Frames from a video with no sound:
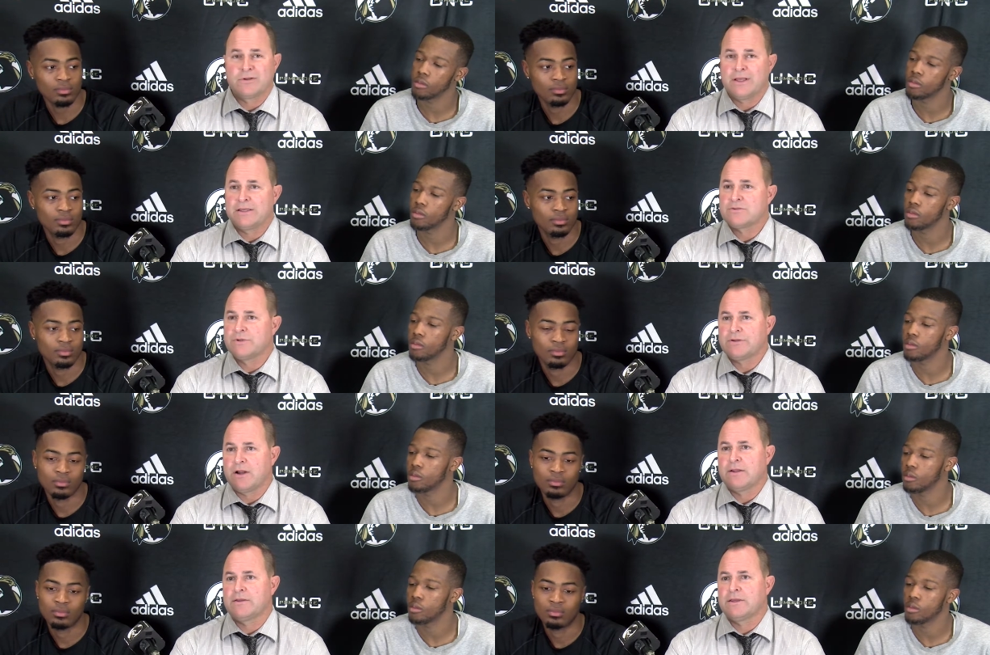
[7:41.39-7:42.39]
Speaker 1: days we
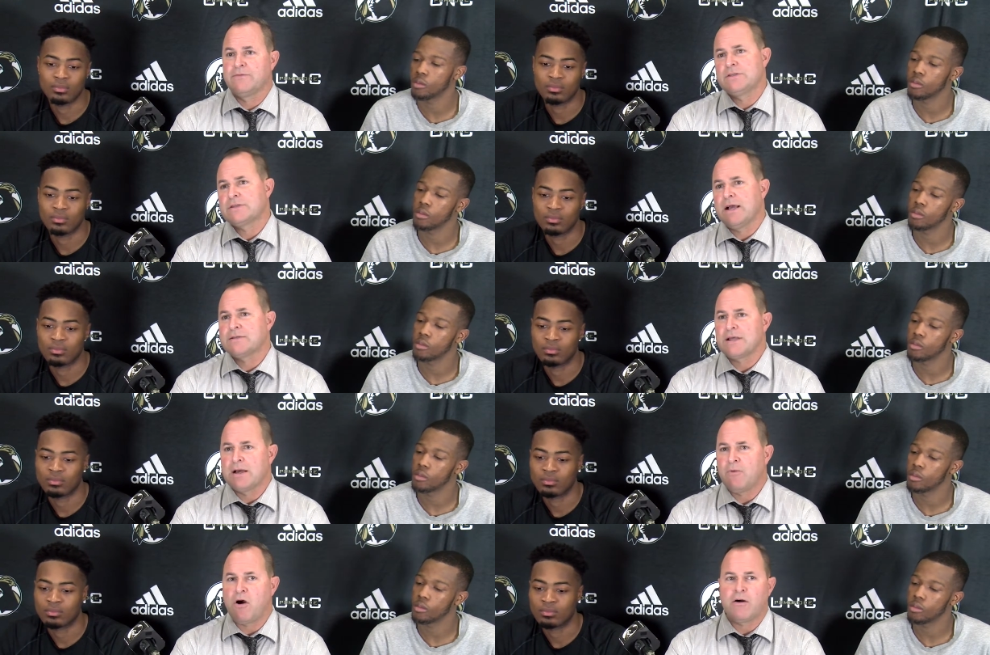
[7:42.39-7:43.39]
try to give these guys
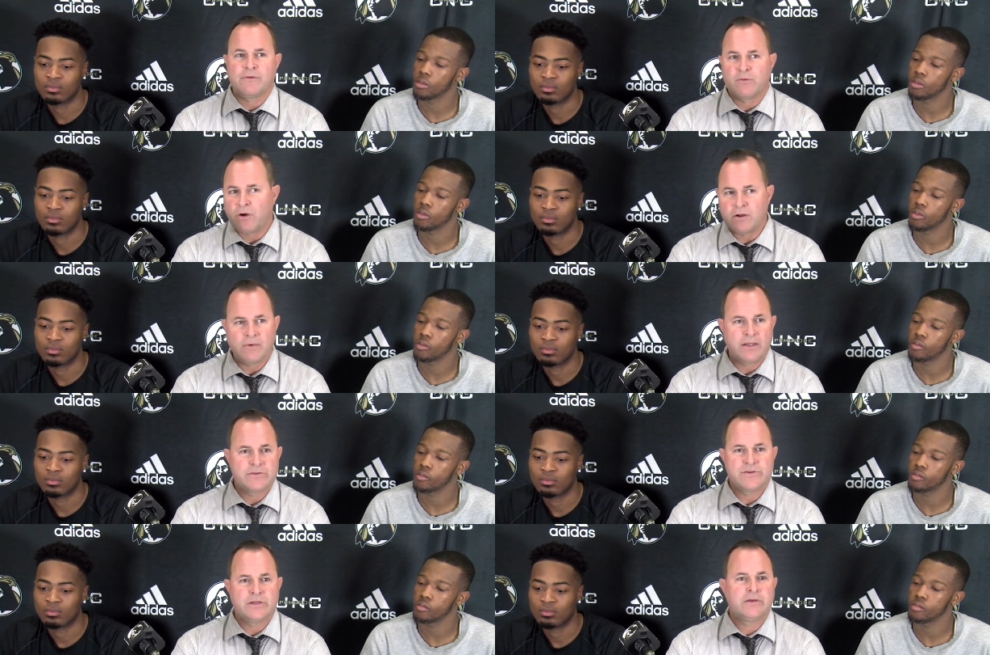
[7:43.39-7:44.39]
time off. I walk by
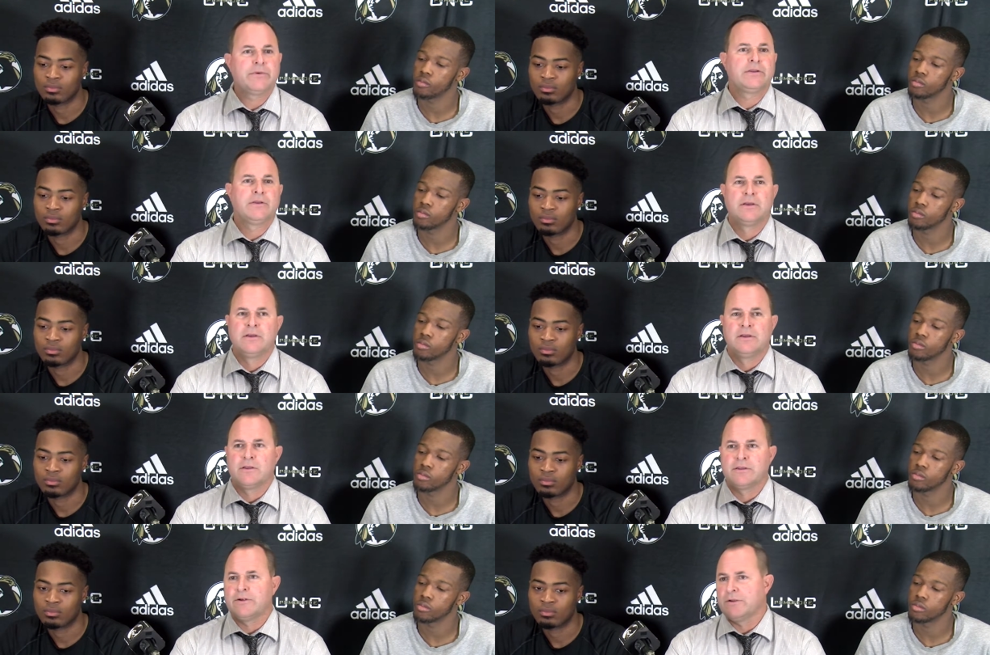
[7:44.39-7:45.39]
the gym and
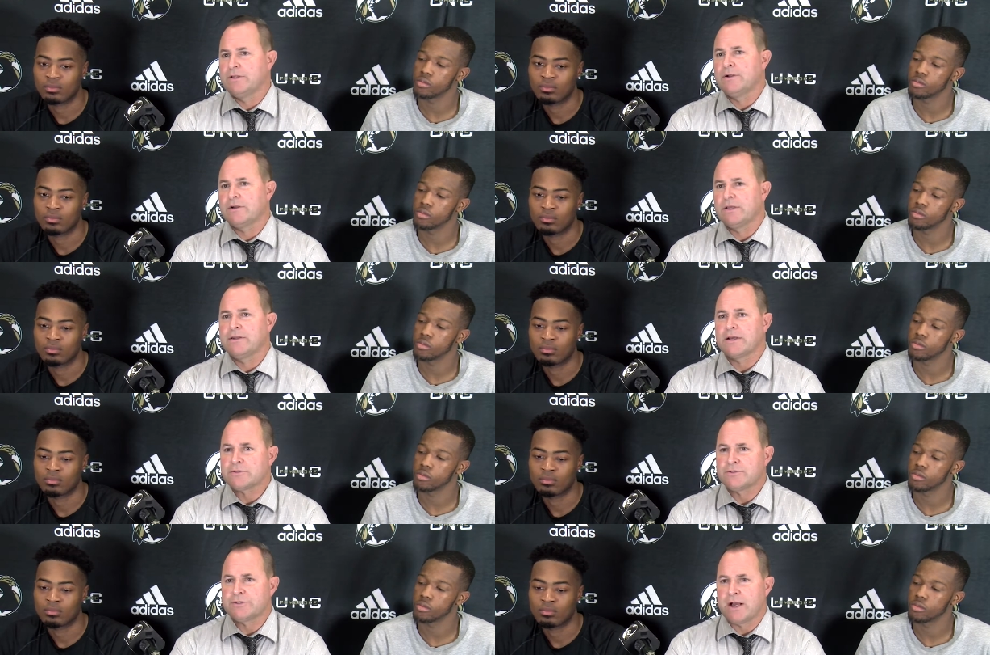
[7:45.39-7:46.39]
they're in there getting
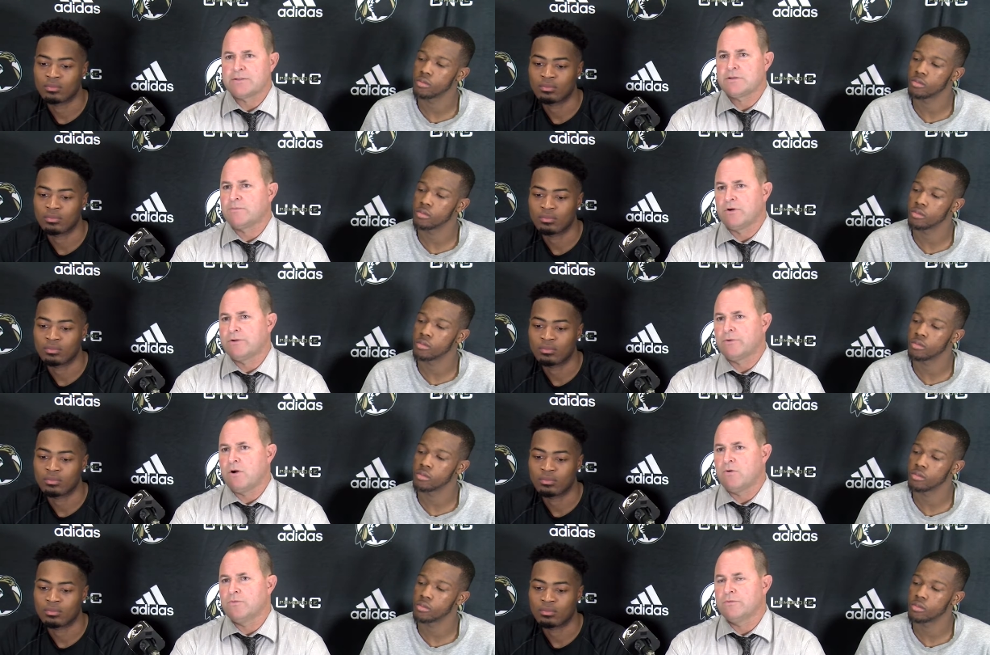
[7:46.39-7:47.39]
extra shots up on their
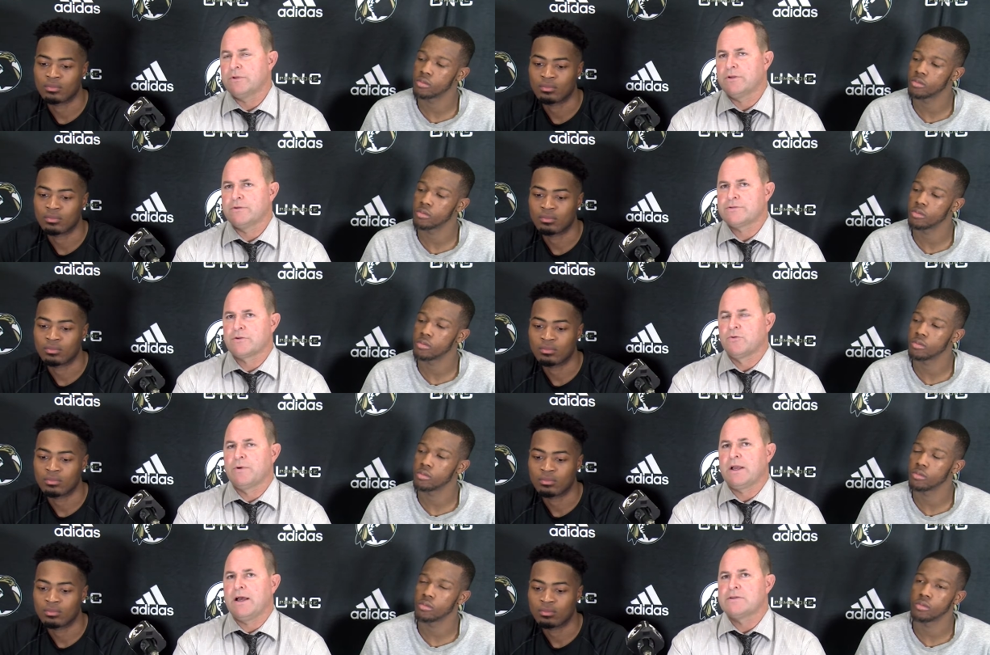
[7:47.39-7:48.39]
own. You know, it's a
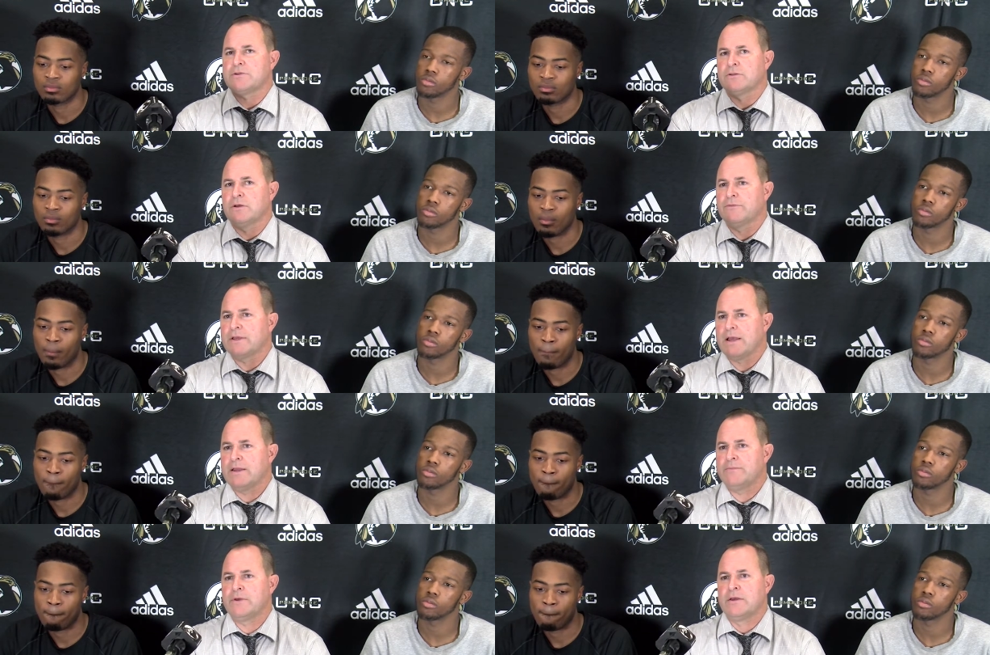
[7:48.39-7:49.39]
group of guys that love the
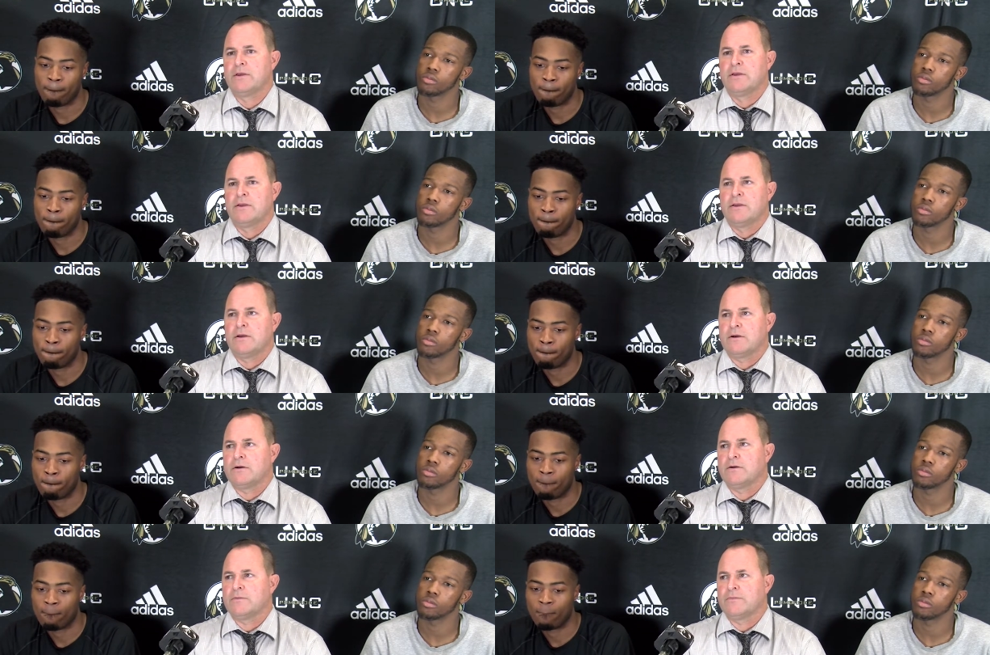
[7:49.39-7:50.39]
game.
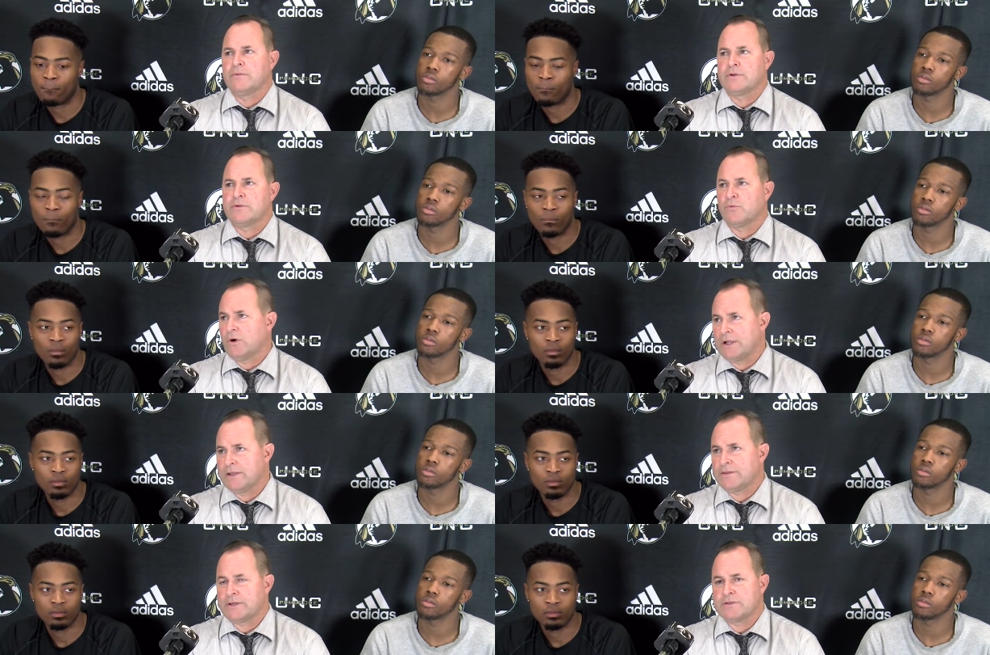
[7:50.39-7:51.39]
Um, their work
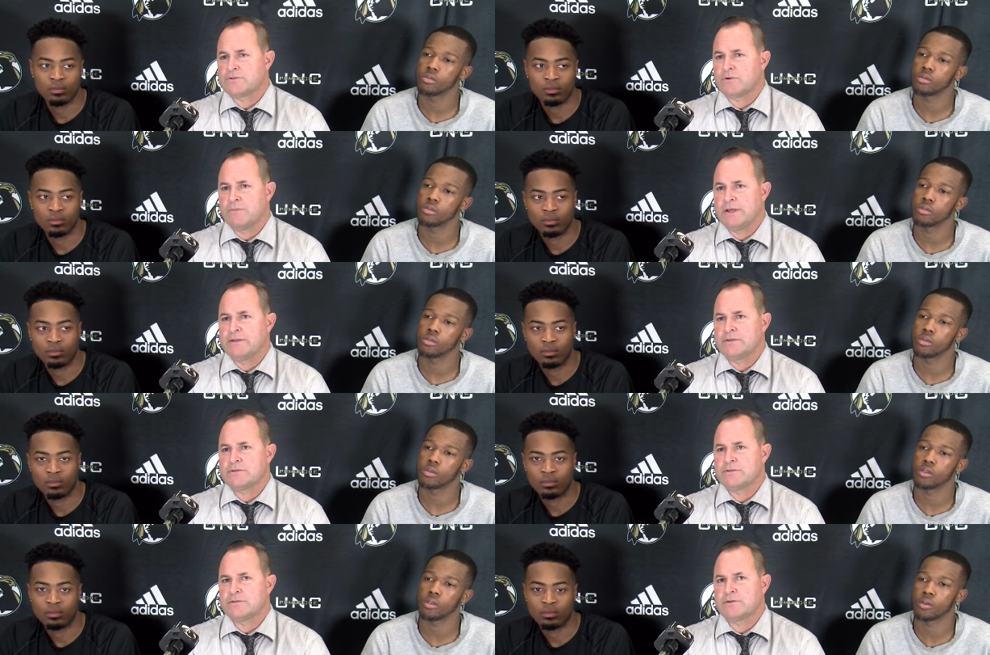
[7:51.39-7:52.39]
ethic is
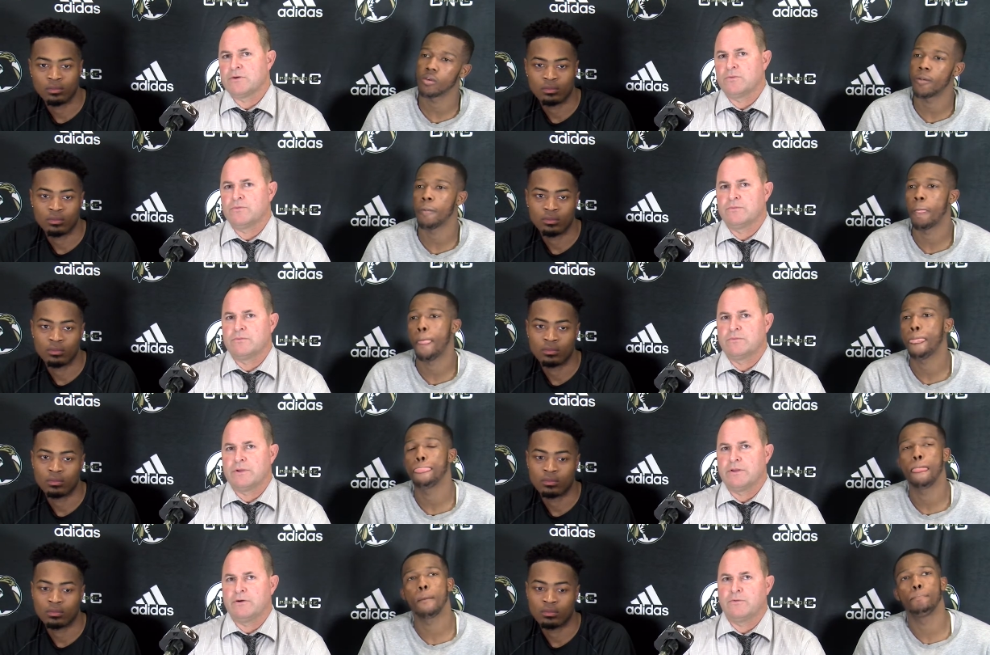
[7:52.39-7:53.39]
tremendous, and so
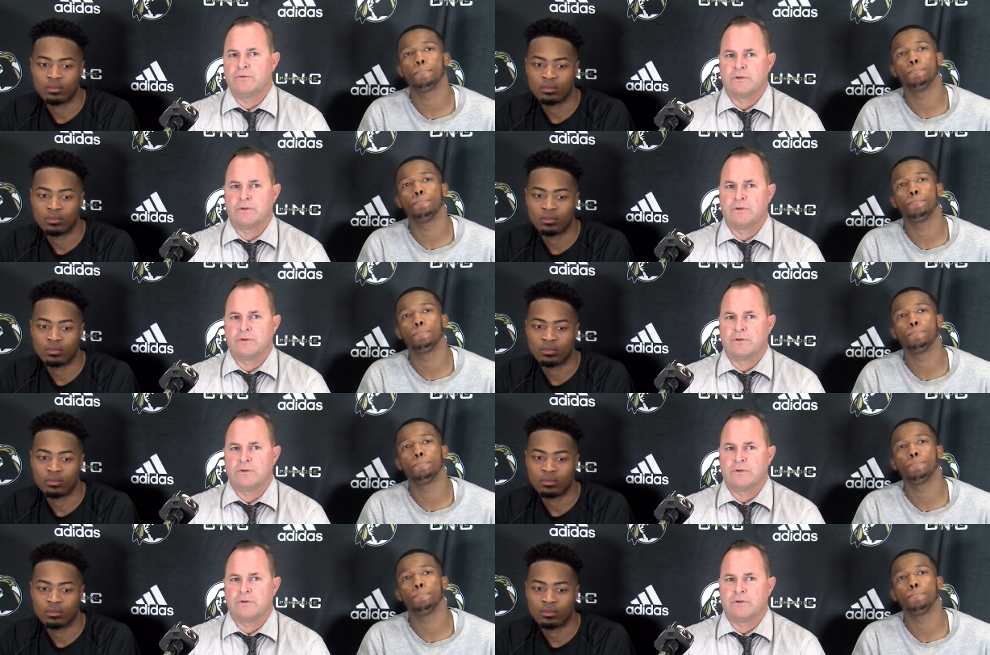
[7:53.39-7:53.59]
you know,